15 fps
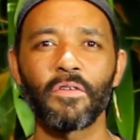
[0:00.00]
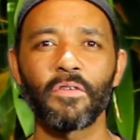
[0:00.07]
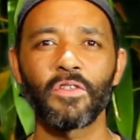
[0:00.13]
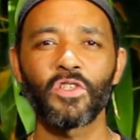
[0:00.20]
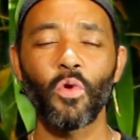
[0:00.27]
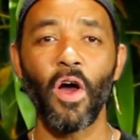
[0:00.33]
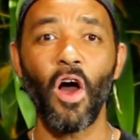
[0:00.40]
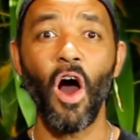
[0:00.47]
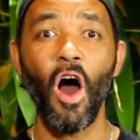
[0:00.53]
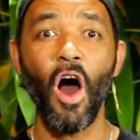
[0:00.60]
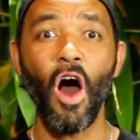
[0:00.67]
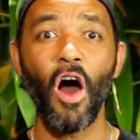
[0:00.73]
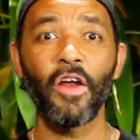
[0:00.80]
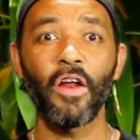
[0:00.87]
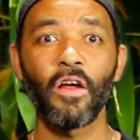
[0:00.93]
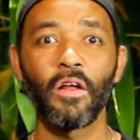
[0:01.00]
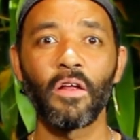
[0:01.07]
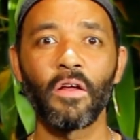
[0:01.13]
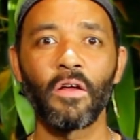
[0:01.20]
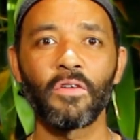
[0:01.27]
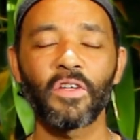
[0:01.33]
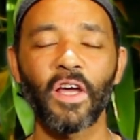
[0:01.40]
It's quite hard
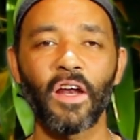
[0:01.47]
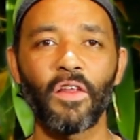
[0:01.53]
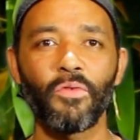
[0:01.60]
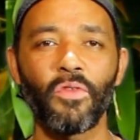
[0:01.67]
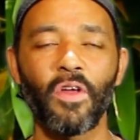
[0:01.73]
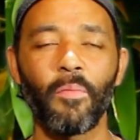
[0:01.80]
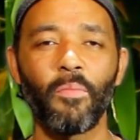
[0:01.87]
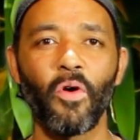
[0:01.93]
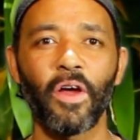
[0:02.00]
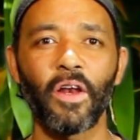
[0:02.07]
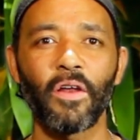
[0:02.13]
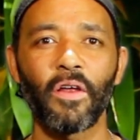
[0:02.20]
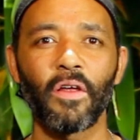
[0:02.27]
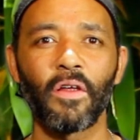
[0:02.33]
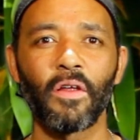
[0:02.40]
to get it through that point.